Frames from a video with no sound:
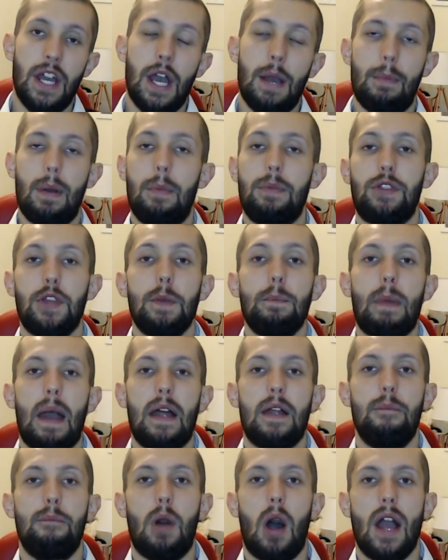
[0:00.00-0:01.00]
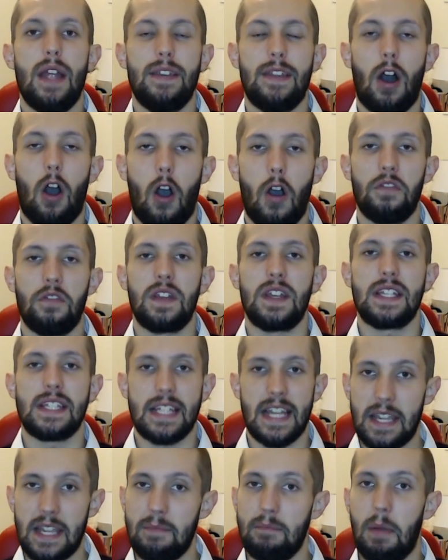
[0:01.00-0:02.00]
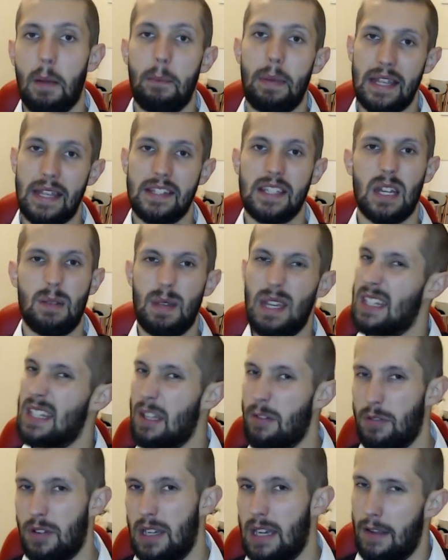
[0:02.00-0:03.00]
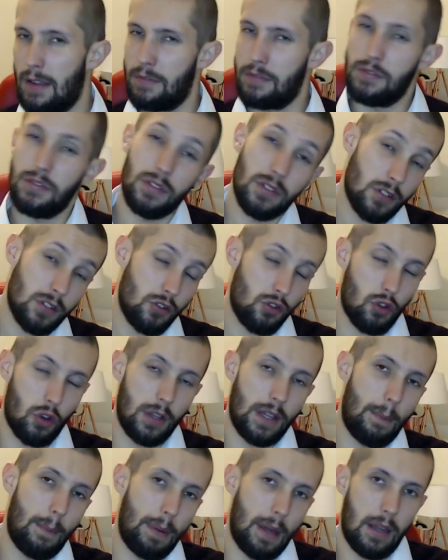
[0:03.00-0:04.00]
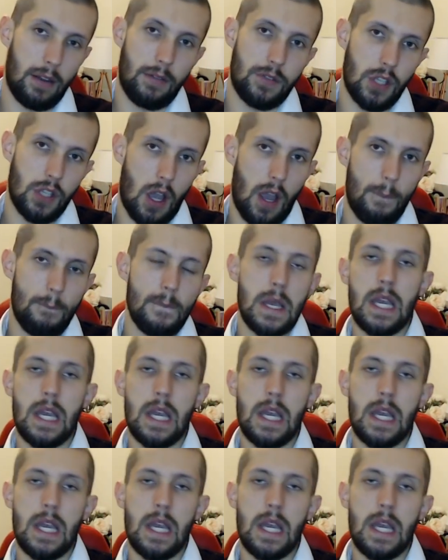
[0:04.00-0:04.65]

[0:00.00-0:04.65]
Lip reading: But do bear in mind that obviously my beard's going to be at different levels during that period of time.